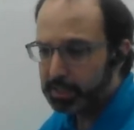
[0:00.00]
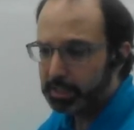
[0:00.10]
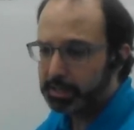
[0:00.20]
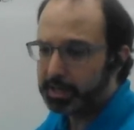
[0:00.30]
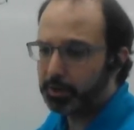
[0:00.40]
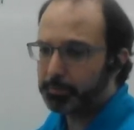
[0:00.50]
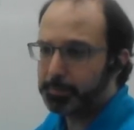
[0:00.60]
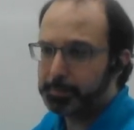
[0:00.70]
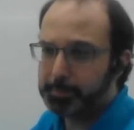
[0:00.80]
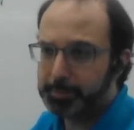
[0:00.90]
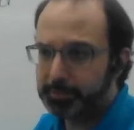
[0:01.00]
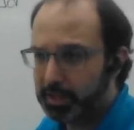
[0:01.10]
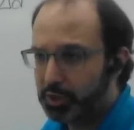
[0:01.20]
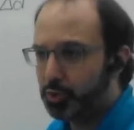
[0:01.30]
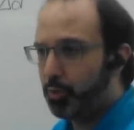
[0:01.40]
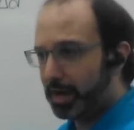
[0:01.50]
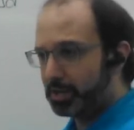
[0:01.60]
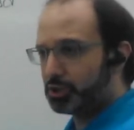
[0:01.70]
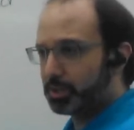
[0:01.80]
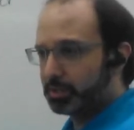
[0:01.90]
Now, the
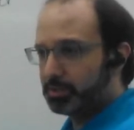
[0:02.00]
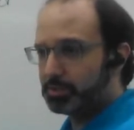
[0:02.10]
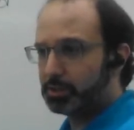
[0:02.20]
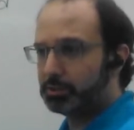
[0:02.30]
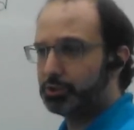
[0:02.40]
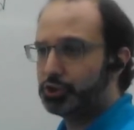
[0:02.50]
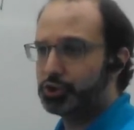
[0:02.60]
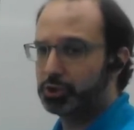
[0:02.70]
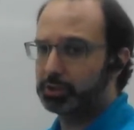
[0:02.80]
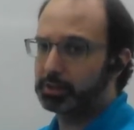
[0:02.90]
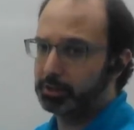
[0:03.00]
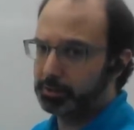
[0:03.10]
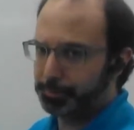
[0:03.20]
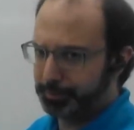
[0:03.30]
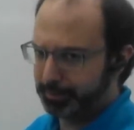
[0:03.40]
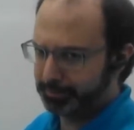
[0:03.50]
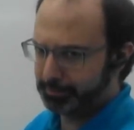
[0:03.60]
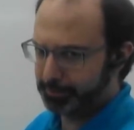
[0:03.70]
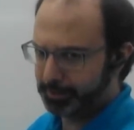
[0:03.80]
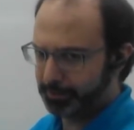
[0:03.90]
equations should look pretty
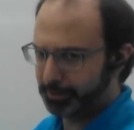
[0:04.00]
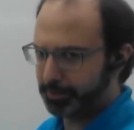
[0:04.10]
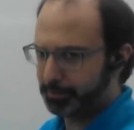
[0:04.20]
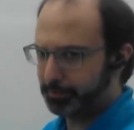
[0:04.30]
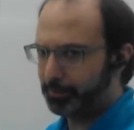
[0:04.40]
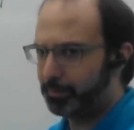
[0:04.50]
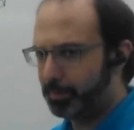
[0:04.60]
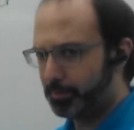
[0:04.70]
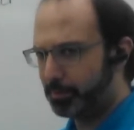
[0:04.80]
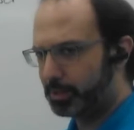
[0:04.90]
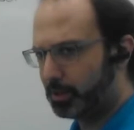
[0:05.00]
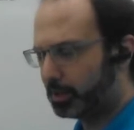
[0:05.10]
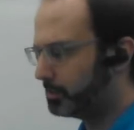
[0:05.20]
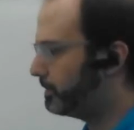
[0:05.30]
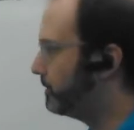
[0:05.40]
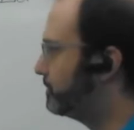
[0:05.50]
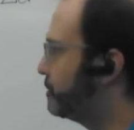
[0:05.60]
familiar. Remember, we talked about the